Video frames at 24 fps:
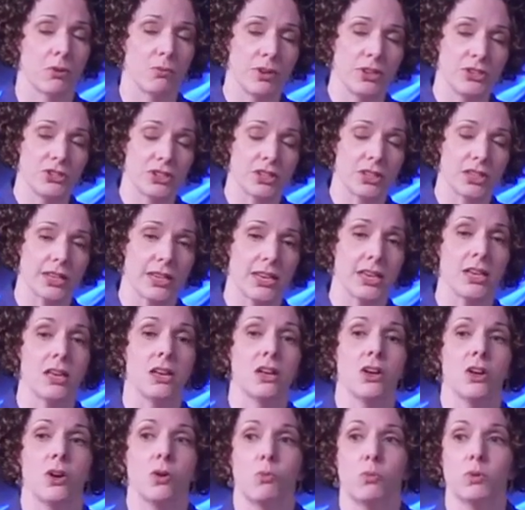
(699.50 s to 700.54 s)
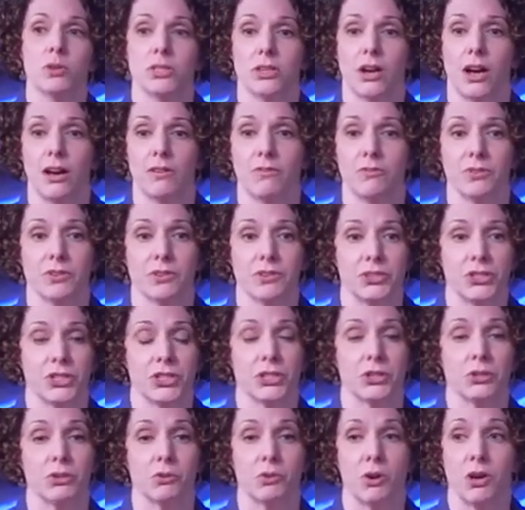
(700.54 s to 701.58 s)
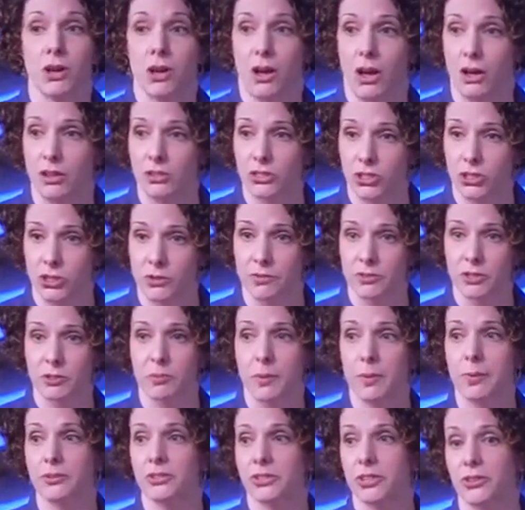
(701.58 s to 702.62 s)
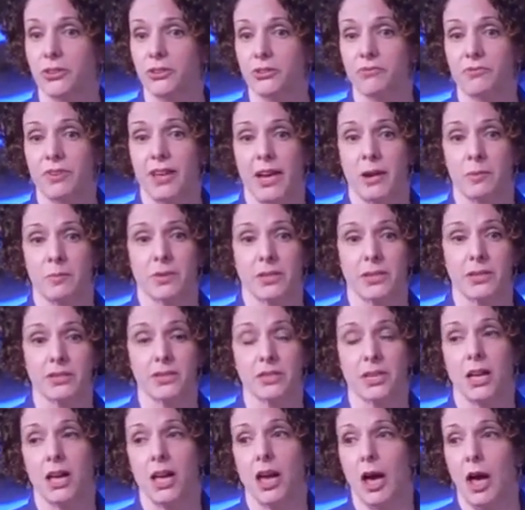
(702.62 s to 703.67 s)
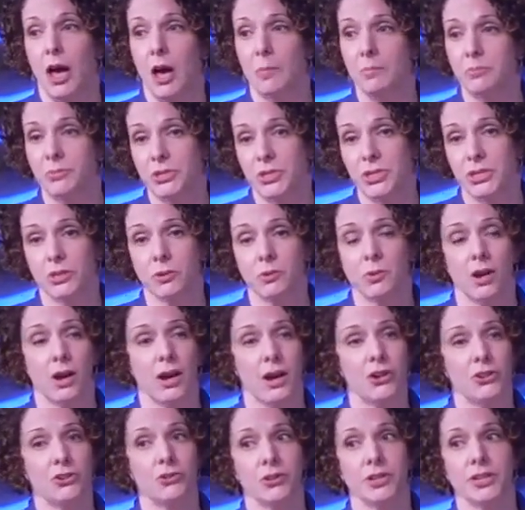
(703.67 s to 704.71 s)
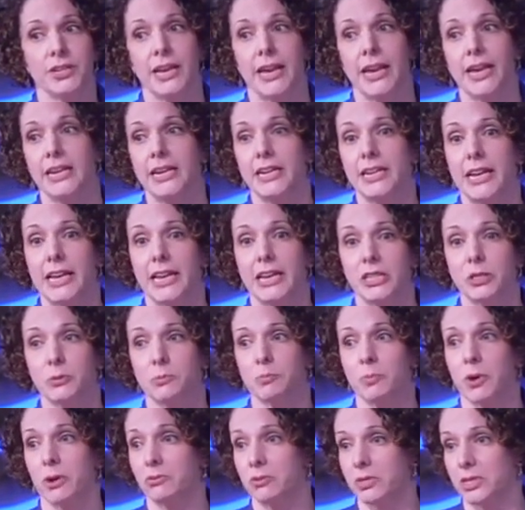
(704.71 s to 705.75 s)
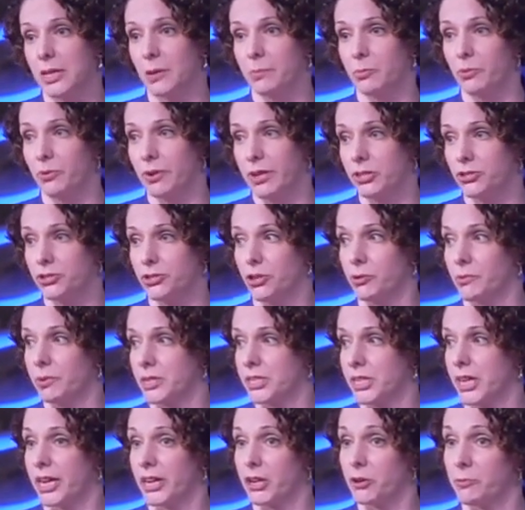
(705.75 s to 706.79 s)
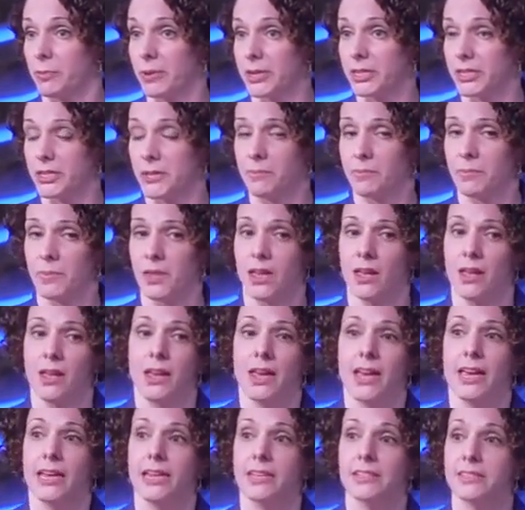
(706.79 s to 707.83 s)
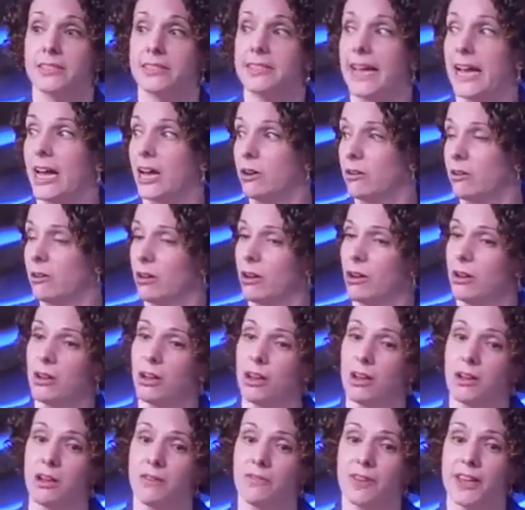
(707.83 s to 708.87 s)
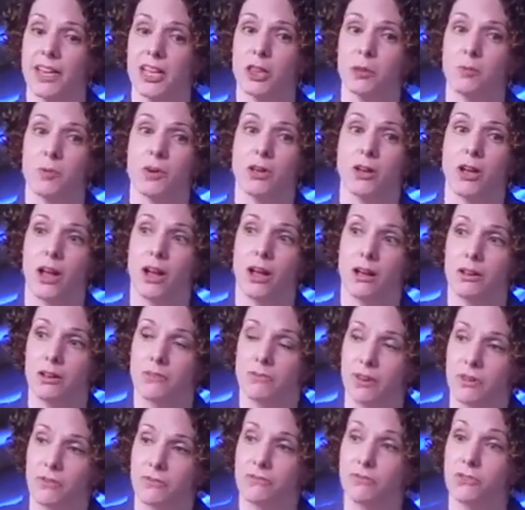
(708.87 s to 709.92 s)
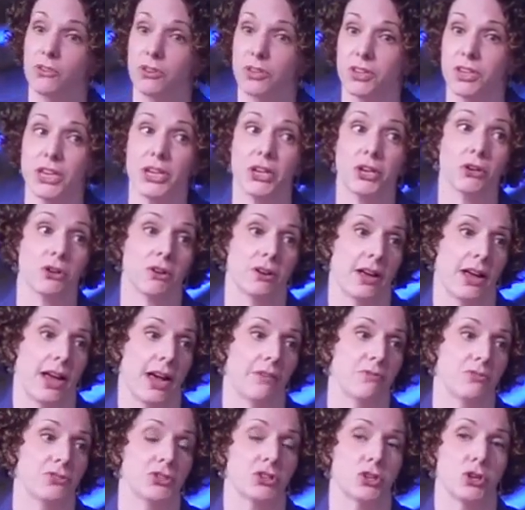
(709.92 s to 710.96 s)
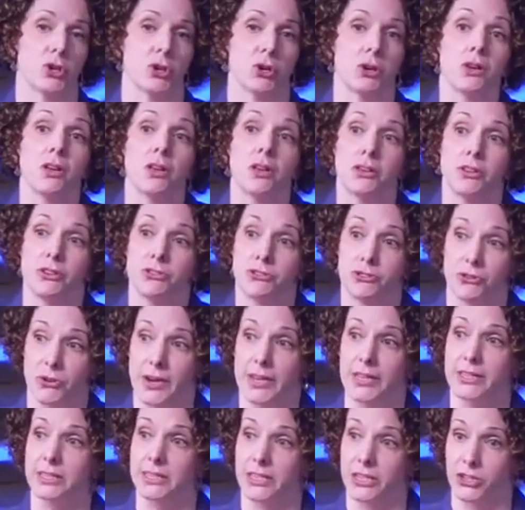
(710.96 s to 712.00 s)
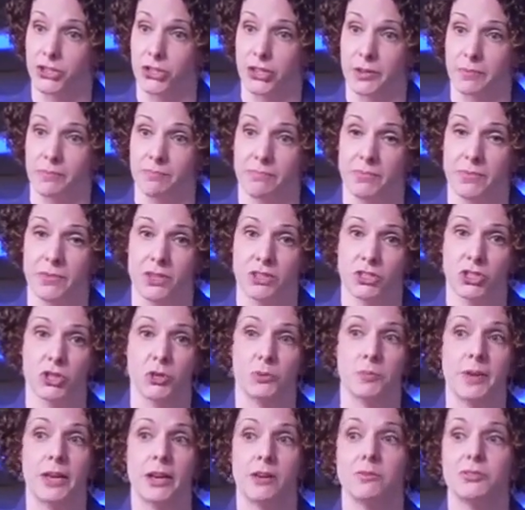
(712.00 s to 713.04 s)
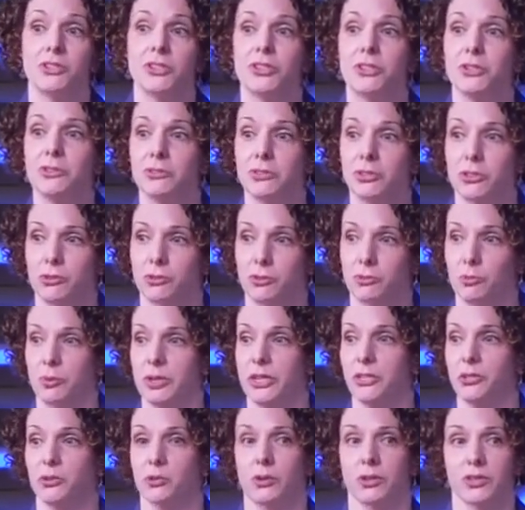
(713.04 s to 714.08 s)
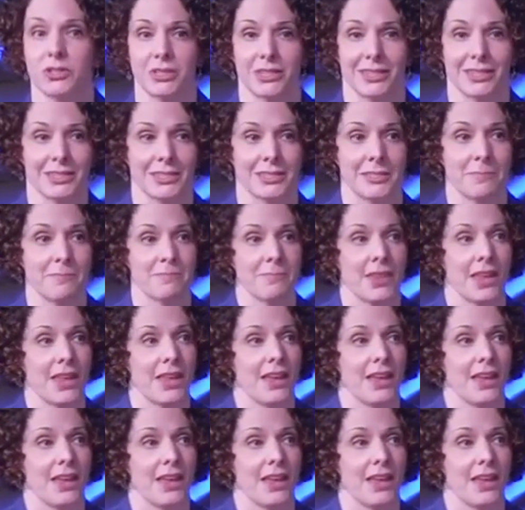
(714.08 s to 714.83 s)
originally was offered to all service members and their families up to 180 days post-separation retirement. It is now available a full year after your, your transition, so to be able to use those resources.